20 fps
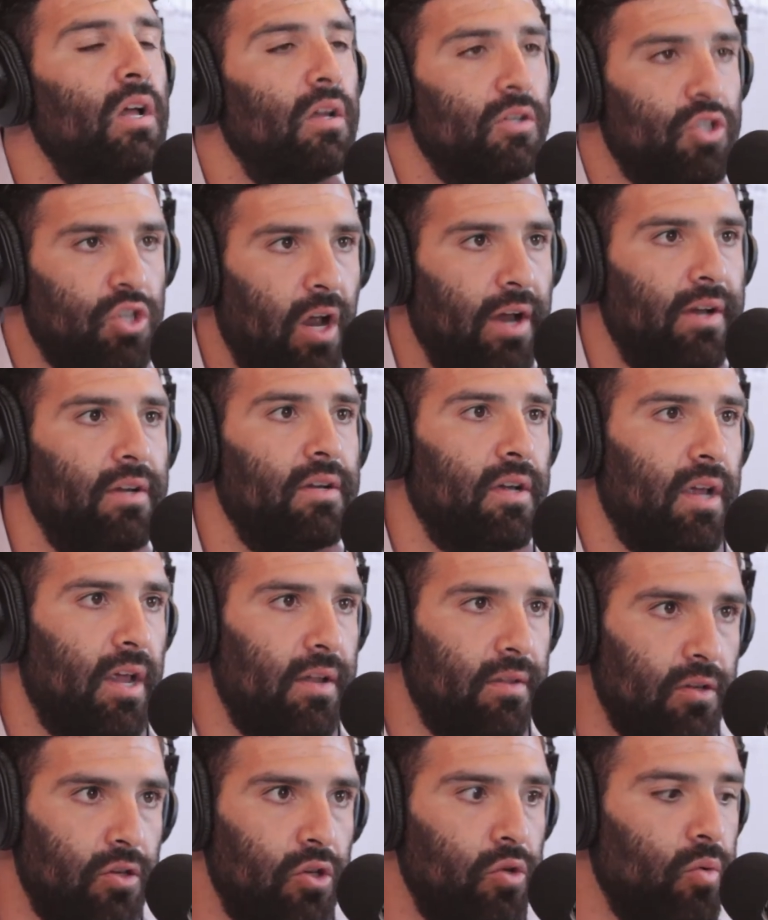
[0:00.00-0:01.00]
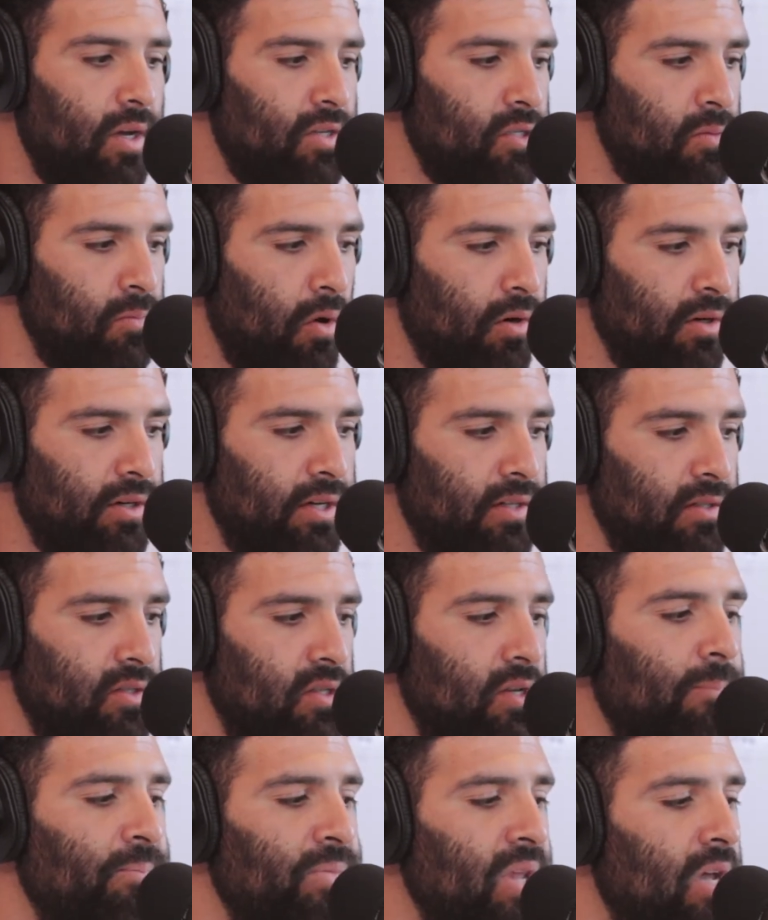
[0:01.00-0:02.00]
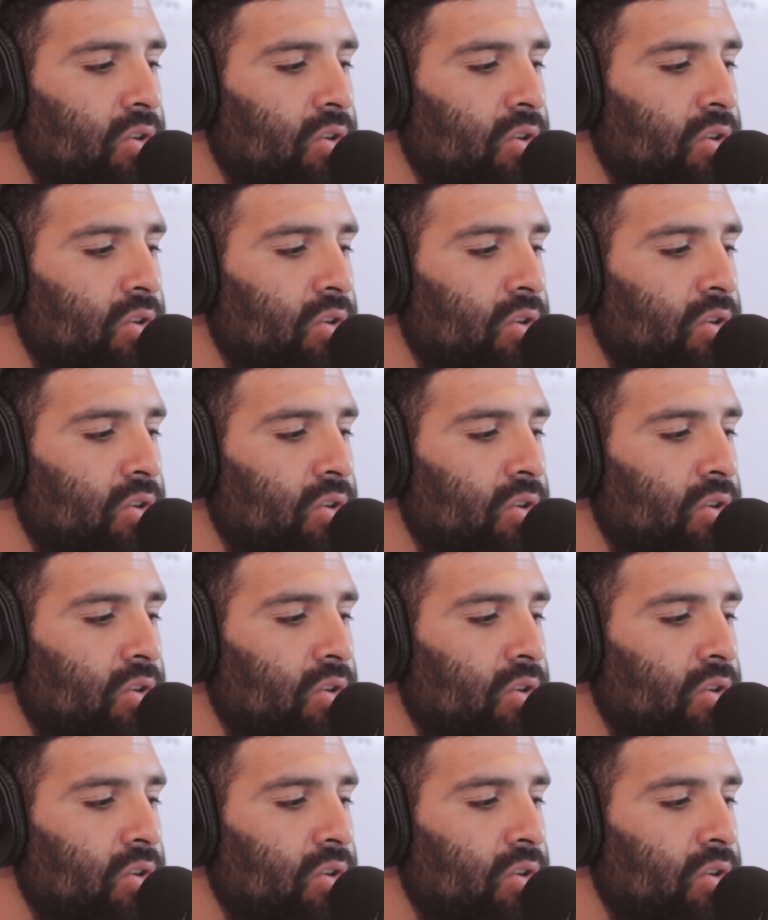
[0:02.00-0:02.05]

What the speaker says: China and the U.S. markets. Yep.